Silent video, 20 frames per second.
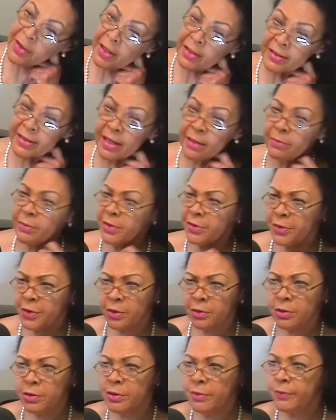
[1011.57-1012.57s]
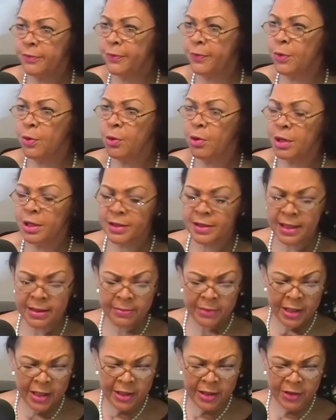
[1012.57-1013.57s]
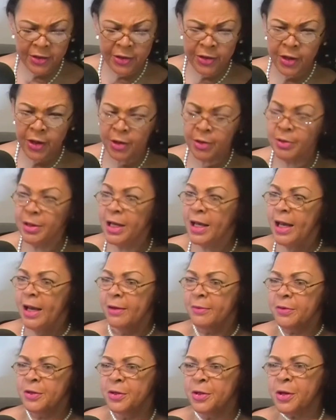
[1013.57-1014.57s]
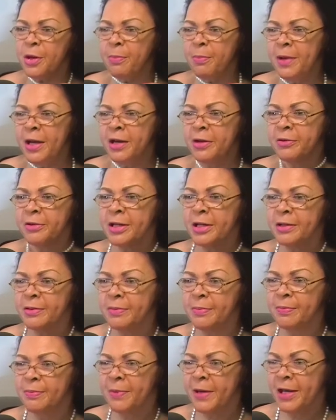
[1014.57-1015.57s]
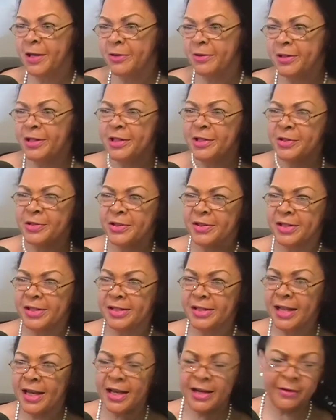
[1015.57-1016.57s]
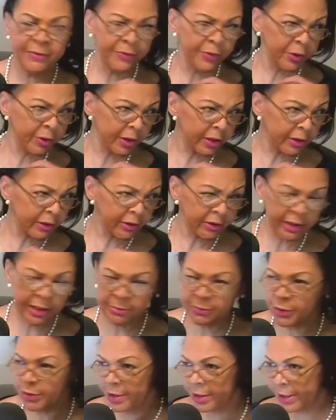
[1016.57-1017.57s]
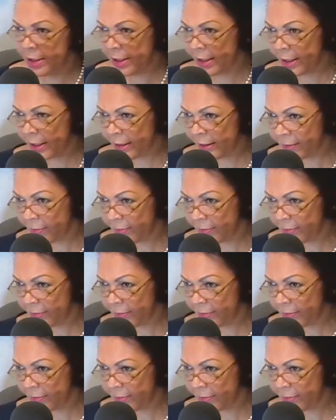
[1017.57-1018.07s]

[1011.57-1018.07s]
It's something third and fourth. Absolutely. I mean, you know, you know, Marion Barry used to say, "If you can look up, you can get up."